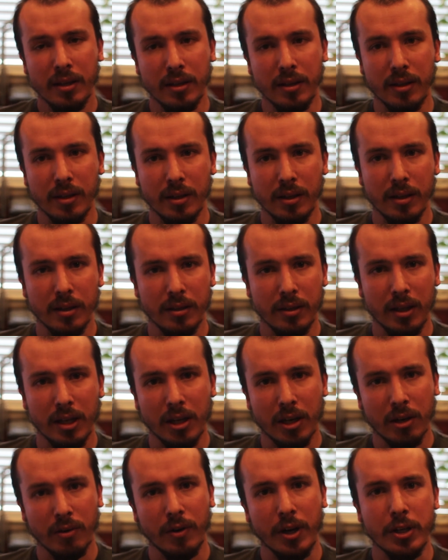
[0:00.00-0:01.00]
the
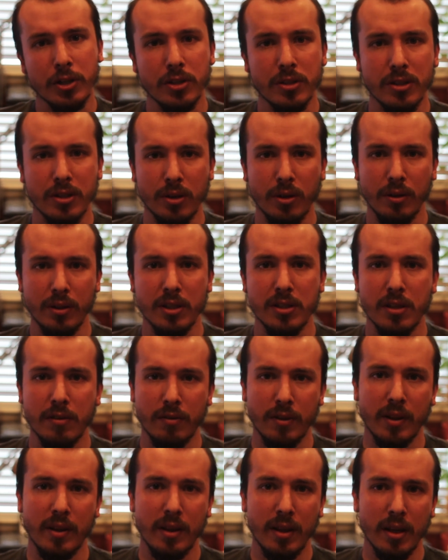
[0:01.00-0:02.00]
integrations and all these
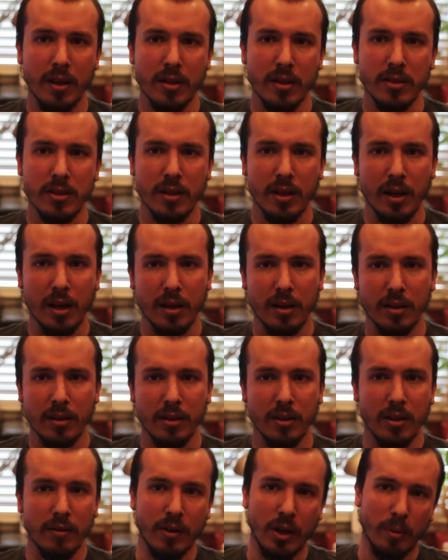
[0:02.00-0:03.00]
different things that
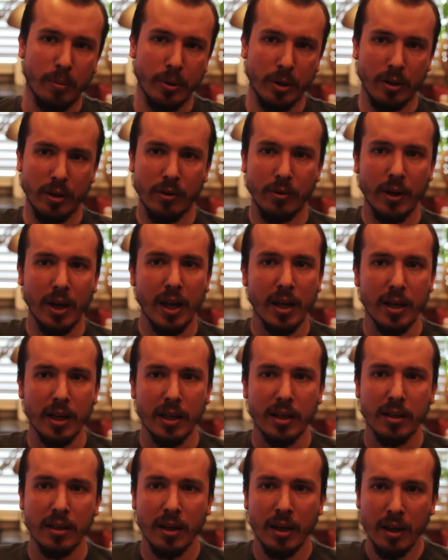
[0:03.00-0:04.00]
the developer
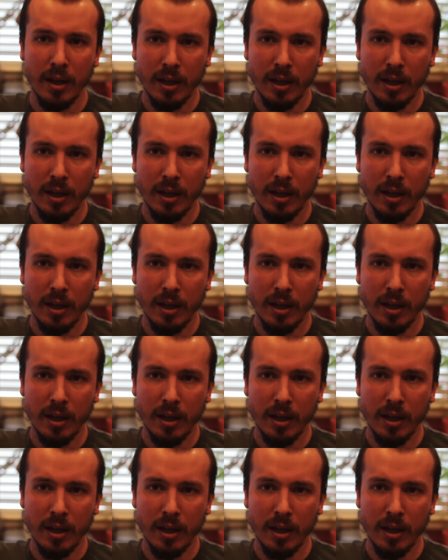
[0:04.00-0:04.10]
created,